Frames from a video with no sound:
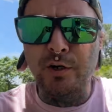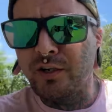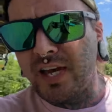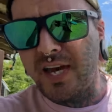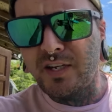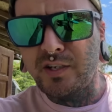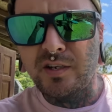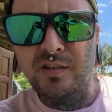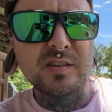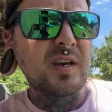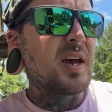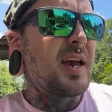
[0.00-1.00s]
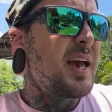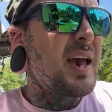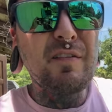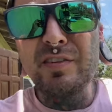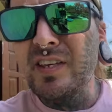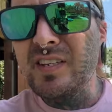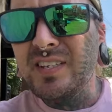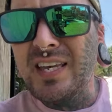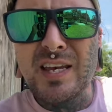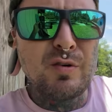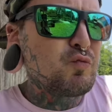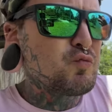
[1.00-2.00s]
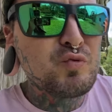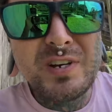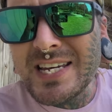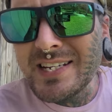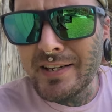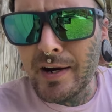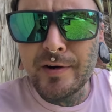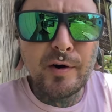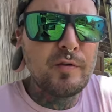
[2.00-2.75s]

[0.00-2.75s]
cages. Everything's getting redone. All